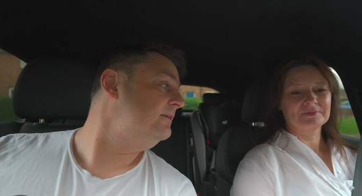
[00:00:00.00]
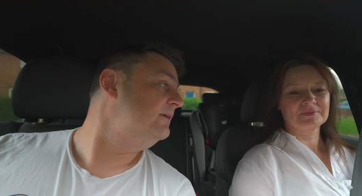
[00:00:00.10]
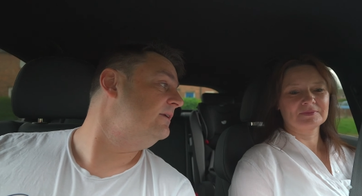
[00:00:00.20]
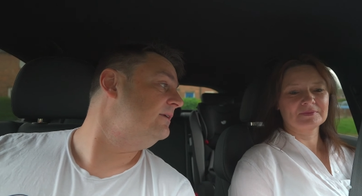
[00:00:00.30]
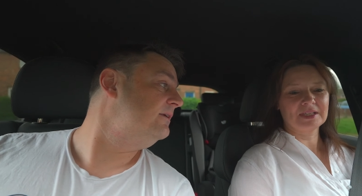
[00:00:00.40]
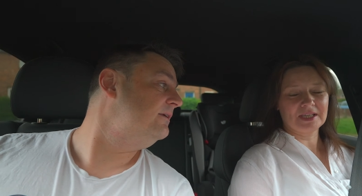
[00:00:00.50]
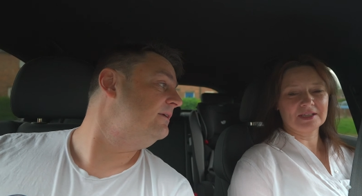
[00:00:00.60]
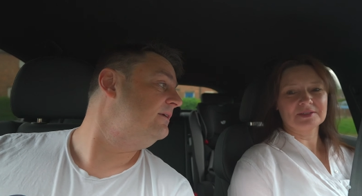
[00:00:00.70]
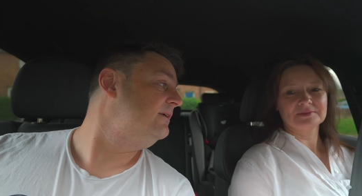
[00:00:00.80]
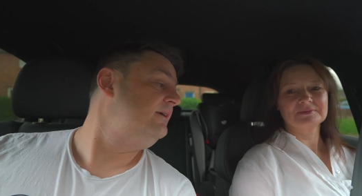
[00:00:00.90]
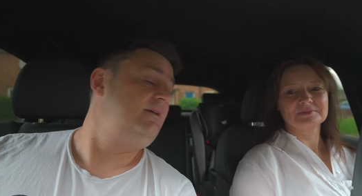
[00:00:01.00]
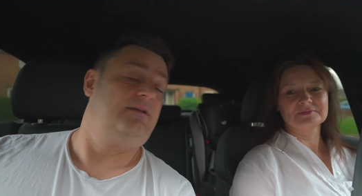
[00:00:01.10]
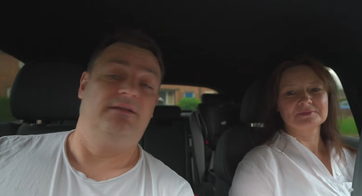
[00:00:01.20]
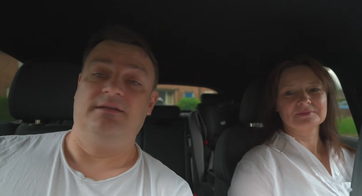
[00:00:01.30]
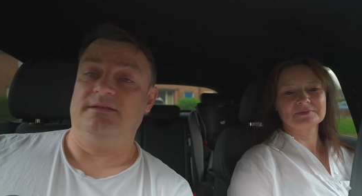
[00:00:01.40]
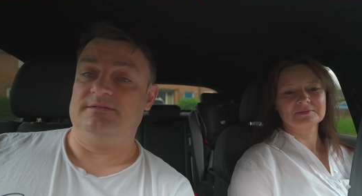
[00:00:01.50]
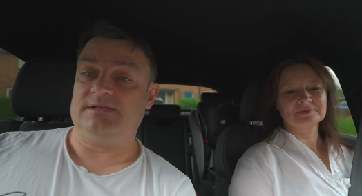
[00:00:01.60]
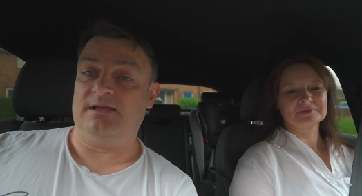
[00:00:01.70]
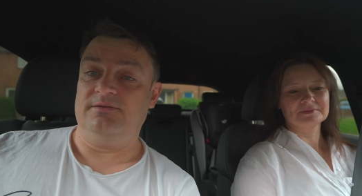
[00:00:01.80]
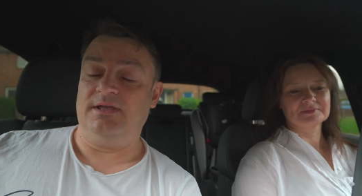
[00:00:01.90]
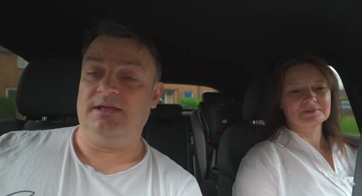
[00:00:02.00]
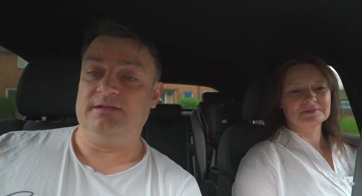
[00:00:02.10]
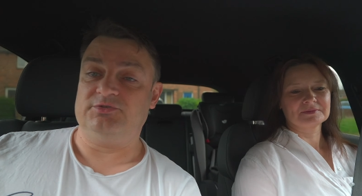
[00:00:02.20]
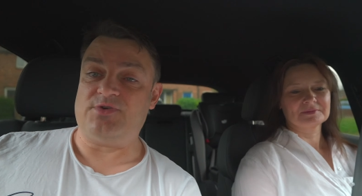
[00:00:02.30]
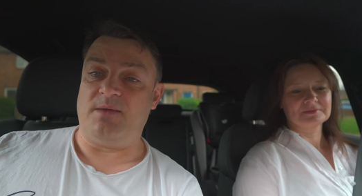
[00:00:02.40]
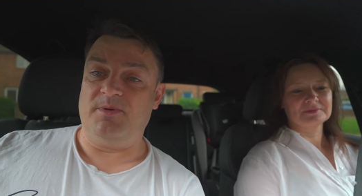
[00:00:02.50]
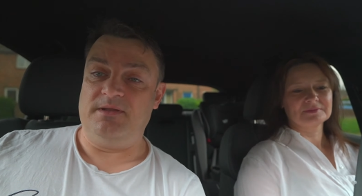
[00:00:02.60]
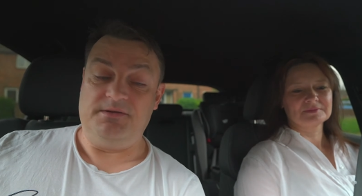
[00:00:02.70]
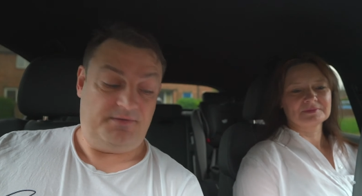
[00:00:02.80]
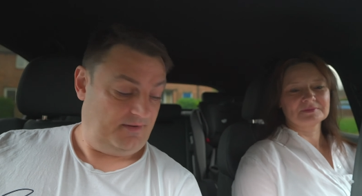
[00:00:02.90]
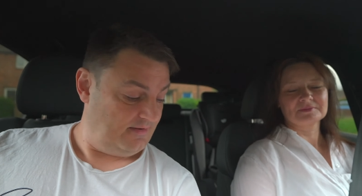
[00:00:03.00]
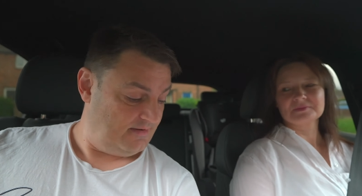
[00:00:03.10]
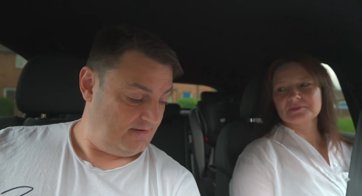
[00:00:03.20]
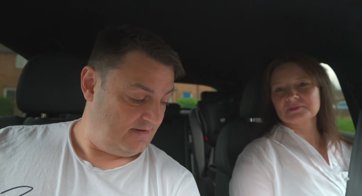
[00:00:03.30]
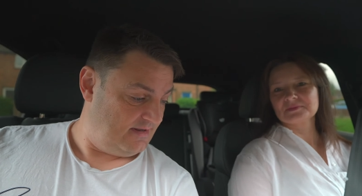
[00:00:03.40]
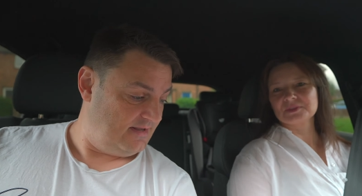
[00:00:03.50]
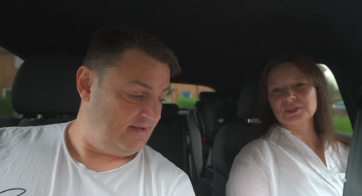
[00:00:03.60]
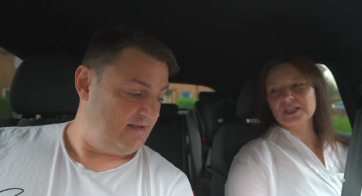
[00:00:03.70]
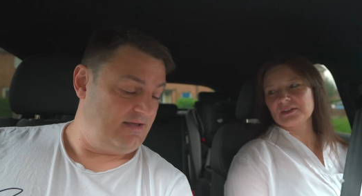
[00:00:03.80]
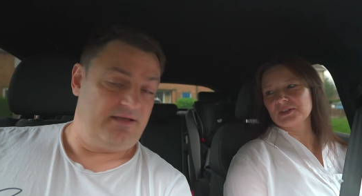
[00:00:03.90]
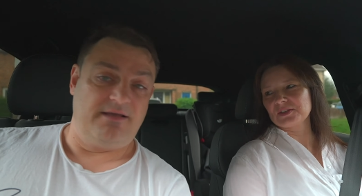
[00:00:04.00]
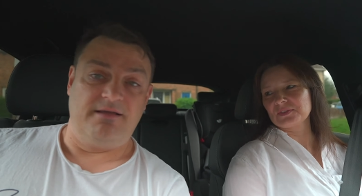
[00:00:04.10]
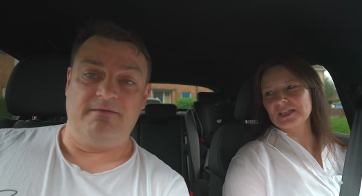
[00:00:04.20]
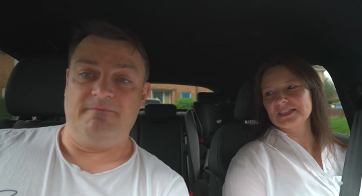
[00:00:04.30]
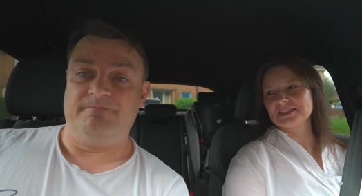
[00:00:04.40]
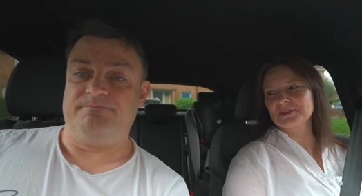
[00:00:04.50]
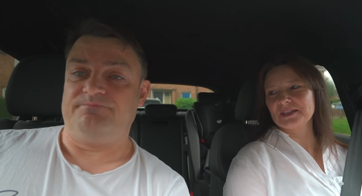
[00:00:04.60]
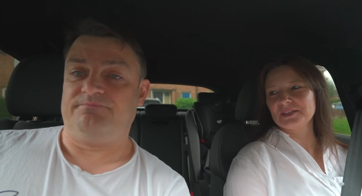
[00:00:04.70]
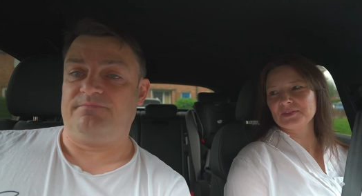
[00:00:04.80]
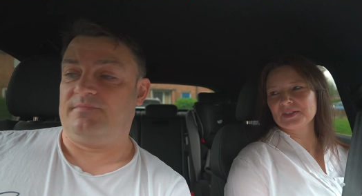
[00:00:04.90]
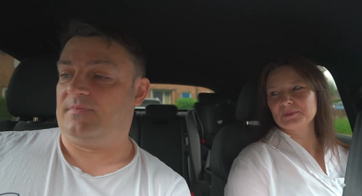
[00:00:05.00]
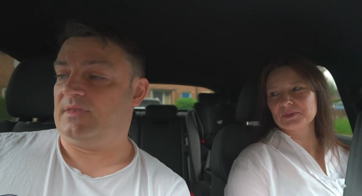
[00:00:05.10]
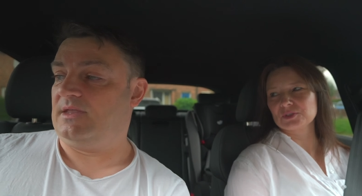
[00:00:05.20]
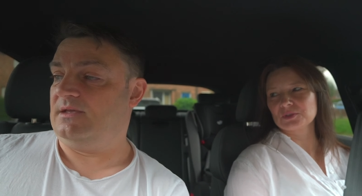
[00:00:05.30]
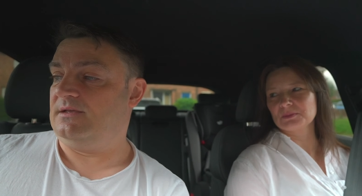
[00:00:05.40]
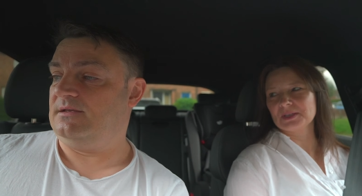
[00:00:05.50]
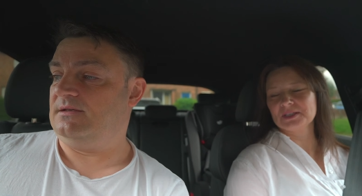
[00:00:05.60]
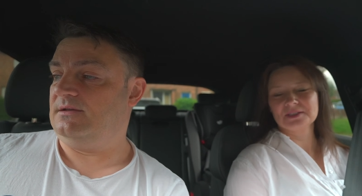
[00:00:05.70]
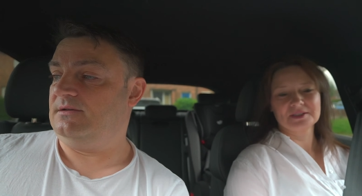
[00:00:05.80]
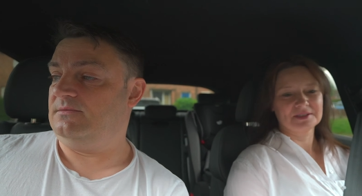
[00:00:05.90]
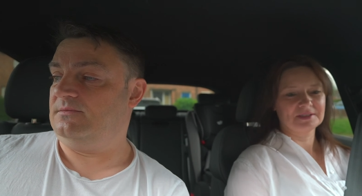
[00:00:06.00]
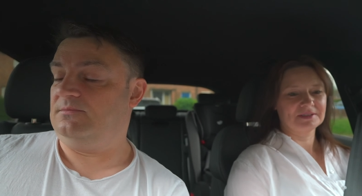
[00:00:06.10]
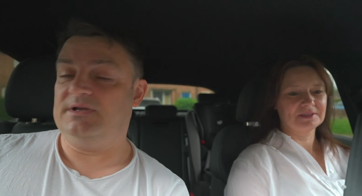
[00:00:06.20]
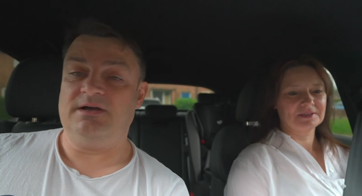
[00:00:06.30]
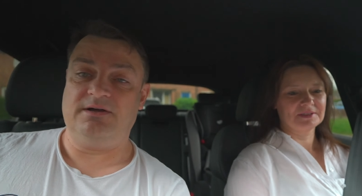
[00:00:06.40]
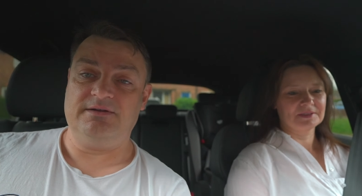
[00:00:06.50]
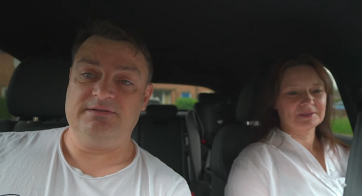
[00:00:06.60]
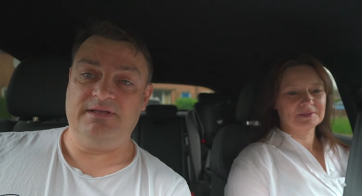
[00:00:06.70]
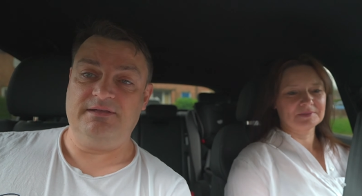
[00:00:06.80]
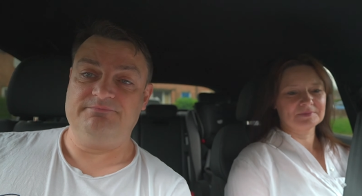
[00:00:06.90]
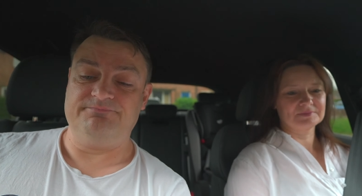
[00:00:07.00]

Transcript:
Speaker 1: haven't you?
Speaker 2: Yeah.
Speaker 1: So, yeah, strap in.
Speaker 2: We're an hour and a half later leaving than we should have been.
Speaker 1: We are, yeah.